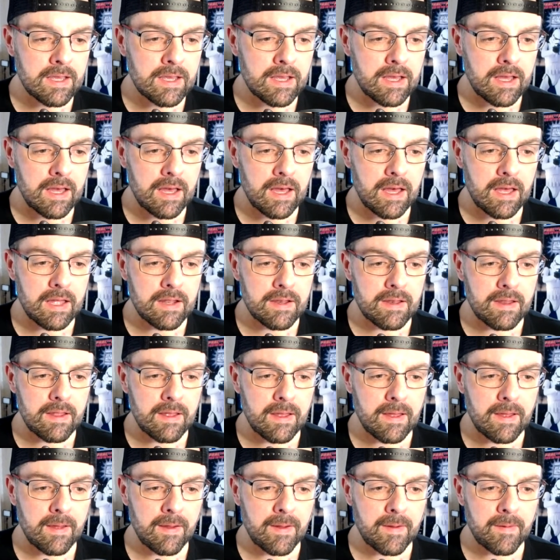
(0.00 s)
And
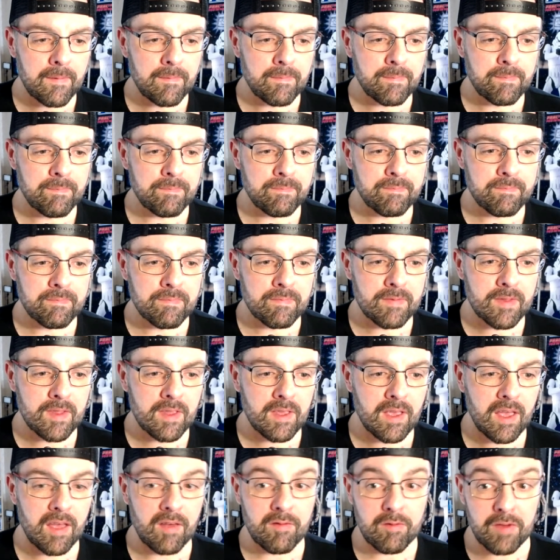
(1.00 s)

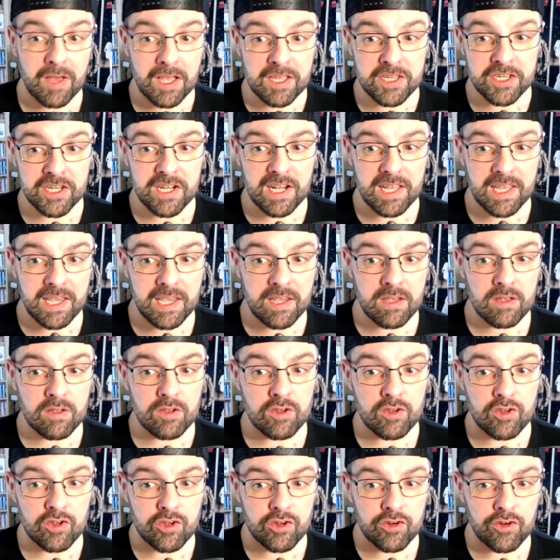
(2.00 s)
eventually,
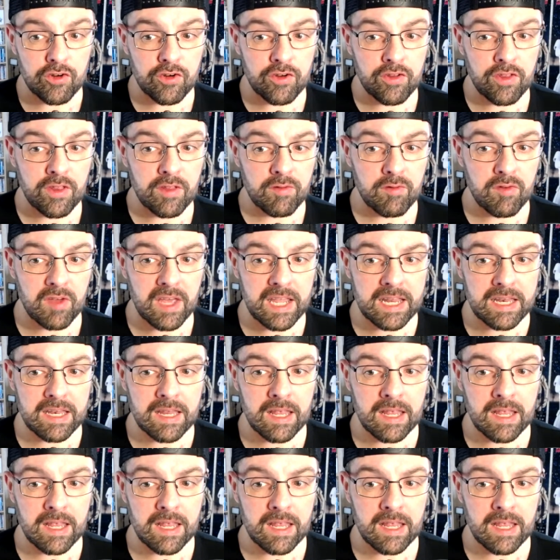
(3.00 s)
during the fight,